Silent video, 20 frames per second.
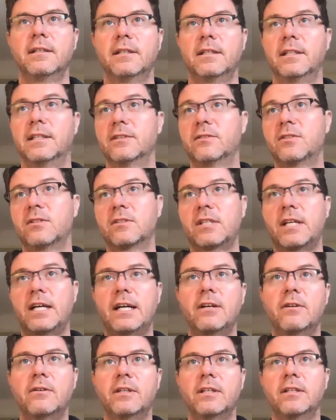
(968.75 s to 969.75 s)
in its
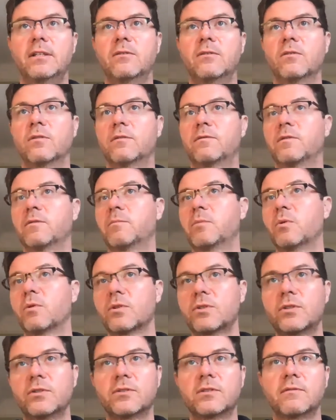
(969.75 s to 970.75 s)
entirety or for
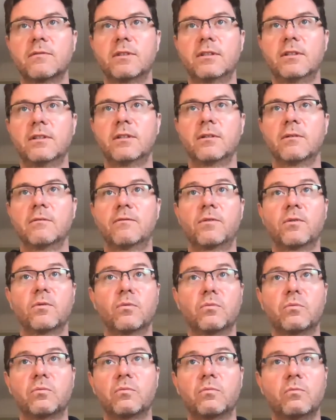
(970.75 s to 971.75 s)
portions of the year for
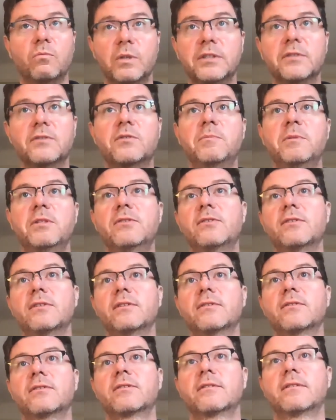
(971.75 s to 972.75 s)
one
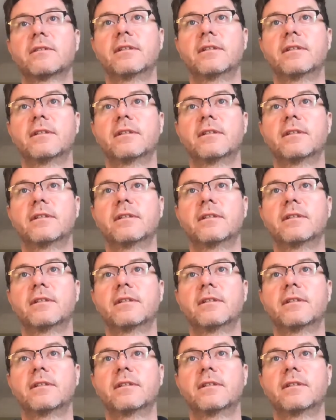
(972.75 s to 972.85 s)
species.